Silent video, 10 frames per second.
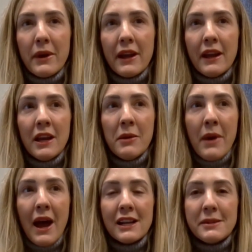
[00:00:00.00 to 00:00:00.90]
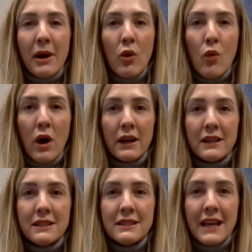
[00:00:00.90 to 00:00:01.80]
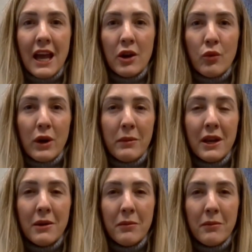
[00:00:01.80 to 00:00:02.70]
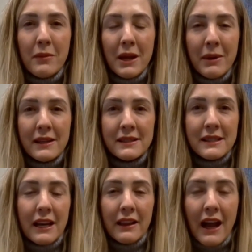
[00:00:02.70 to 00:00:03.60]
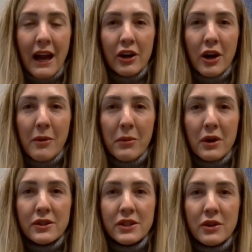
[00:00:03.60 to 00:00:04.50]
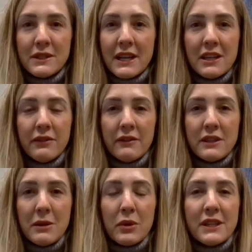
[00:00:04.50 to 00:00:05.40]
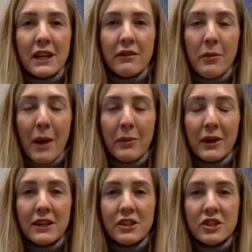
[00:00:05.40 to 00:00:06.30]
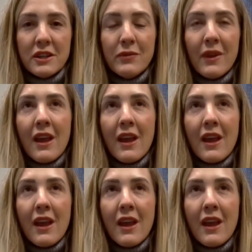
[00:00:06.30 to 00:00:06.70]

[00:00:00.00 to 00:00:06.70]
It impacts about 1 in 10 women, maybe a slightly higher number, so 10 to 15% of the population.